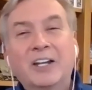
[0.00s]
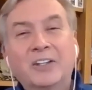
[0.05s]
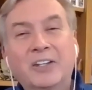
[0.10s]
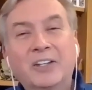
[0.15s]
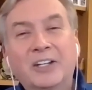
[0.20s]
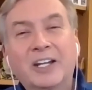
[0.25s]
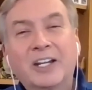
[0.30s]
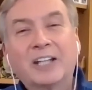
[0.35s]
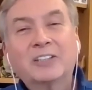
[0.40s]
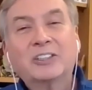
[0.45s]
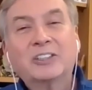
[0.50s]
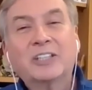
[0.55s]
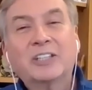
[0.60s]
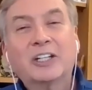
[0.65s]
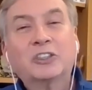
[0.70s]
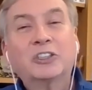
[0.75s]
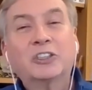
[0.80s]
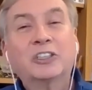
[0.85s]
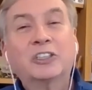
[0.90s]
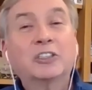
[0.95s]
The next
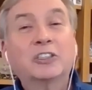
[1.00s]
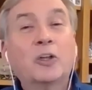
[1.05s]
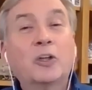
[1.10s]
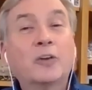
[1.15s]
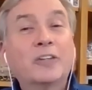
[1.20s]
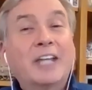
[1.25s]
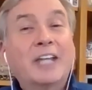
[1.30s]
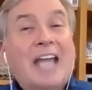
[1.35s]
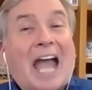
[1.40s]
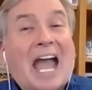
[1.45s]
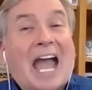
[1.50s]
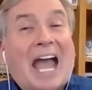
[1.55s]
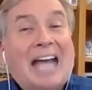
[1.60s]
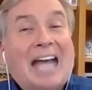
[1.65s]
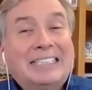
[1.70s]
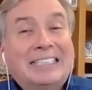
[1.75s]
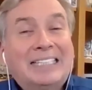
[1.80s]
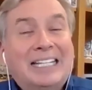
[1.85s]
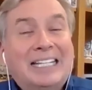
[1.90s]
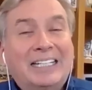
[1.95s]
section is on the
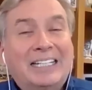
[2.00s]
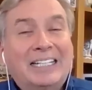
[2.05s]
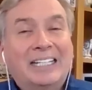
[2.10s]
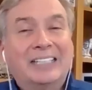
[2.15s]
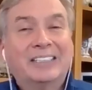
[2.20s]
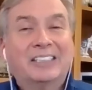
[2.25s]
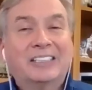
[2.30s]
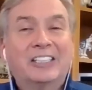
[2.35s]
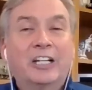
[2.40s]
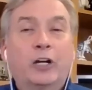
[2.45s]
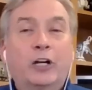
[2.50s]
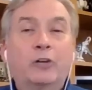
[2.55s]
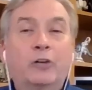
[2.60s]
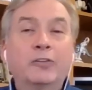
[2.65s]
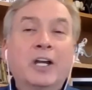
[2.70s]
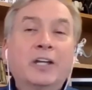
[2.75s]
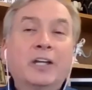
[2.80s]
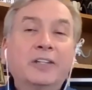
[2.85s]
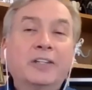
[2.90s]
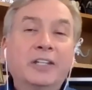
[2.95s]
asset itself.
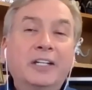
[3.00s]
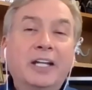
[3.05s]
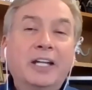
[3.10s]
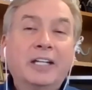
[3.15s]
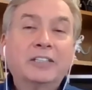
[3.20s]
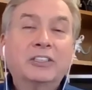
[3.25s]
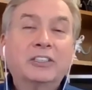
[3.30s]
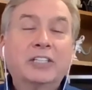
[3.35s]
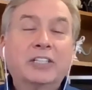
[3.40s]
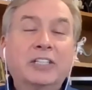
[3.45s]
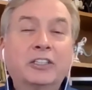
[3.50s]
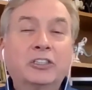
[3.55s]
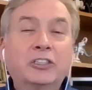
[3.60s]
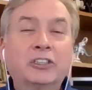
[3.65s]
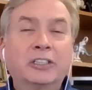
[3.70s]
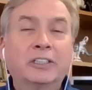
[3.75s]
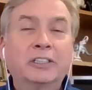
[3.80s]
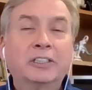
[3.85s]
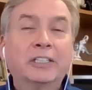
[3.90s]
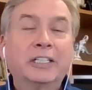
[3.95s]
The next
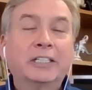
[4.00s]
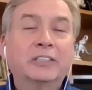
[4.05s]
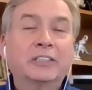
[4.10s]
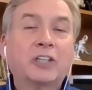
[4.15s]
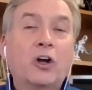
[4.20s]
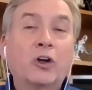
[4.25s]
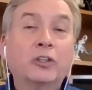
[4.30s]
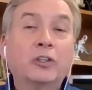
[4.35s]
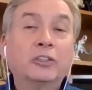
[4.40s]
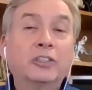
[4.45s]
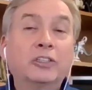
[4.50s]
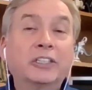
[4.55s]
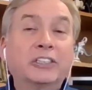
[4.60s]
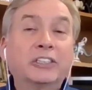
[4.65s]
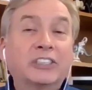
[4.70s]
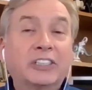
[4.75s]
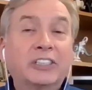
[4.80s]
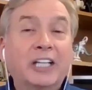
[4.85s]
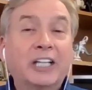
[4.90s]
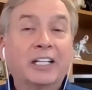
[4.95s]
section is on the
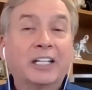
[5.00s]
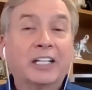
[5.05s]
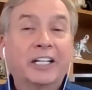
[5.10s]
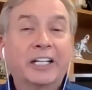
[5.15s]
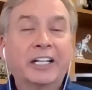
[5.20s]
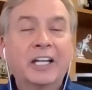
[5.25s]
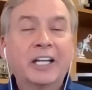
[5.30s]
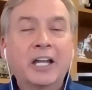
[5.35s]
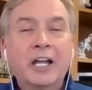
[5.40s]
selling.